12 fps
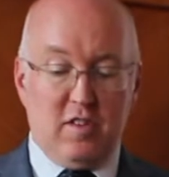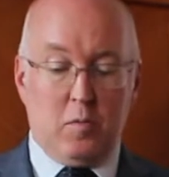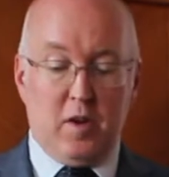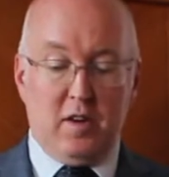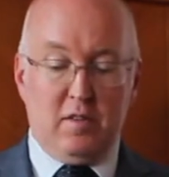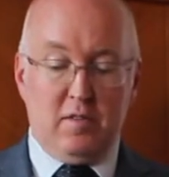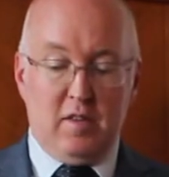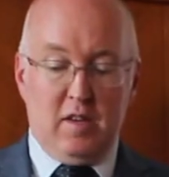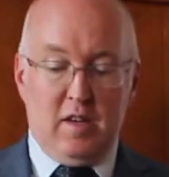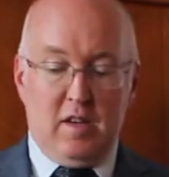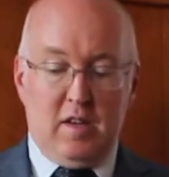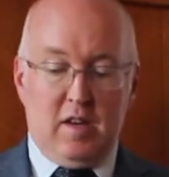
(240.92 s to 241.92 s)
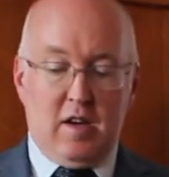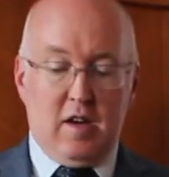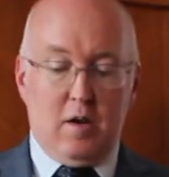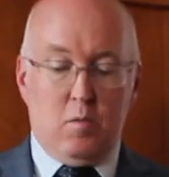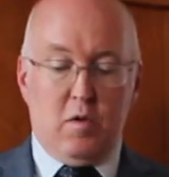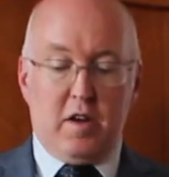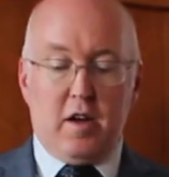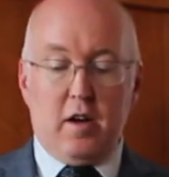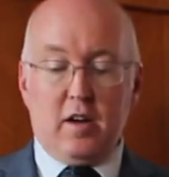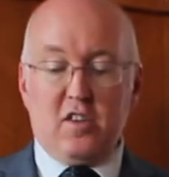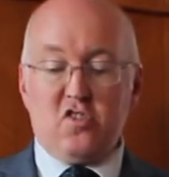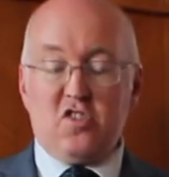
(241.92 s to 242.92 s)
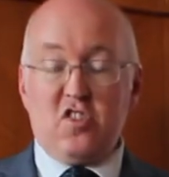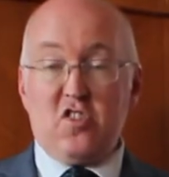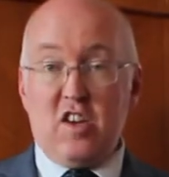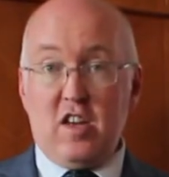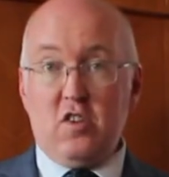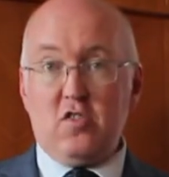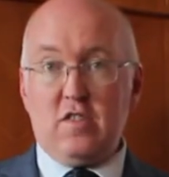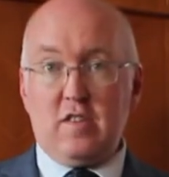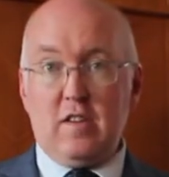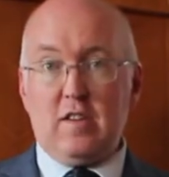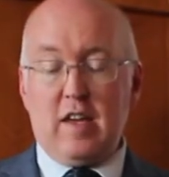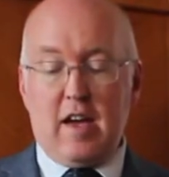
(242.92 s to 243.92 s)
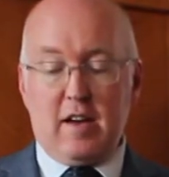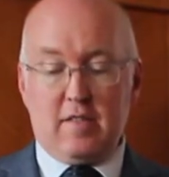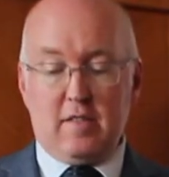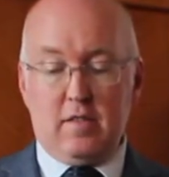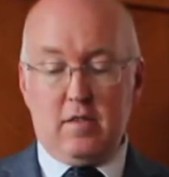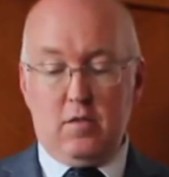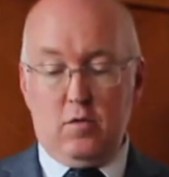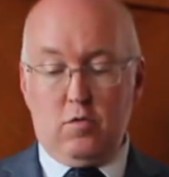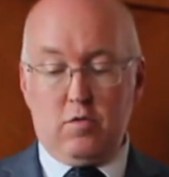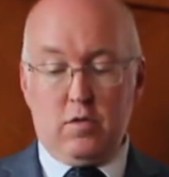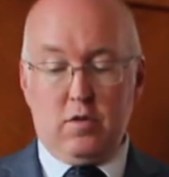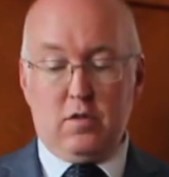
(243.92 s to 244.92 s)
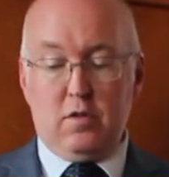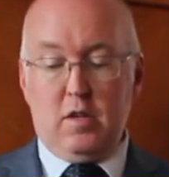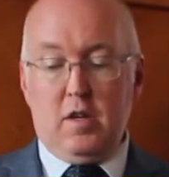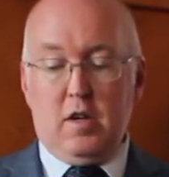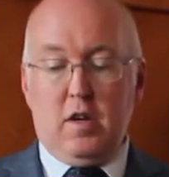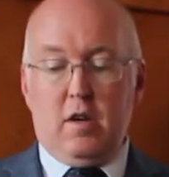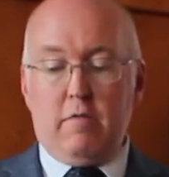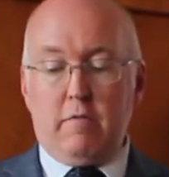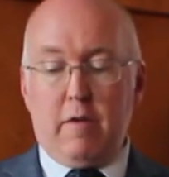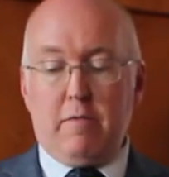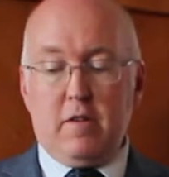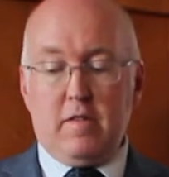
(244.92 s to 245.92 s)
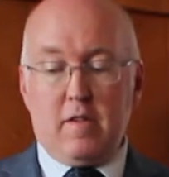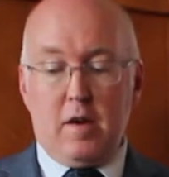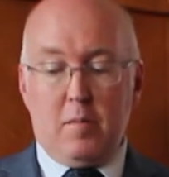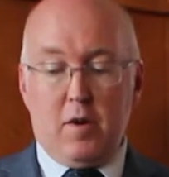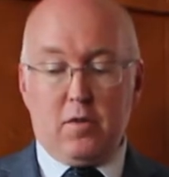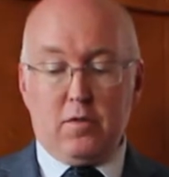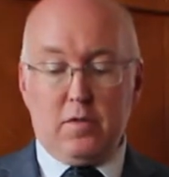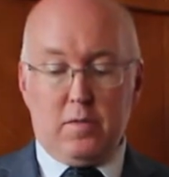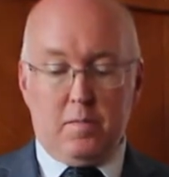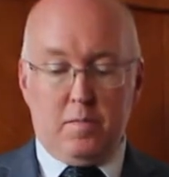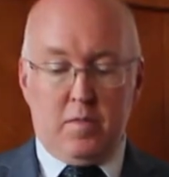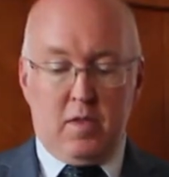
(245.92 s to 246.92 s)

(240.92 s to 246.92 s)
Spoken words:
as well, working on exchange syntax neutral reference data models.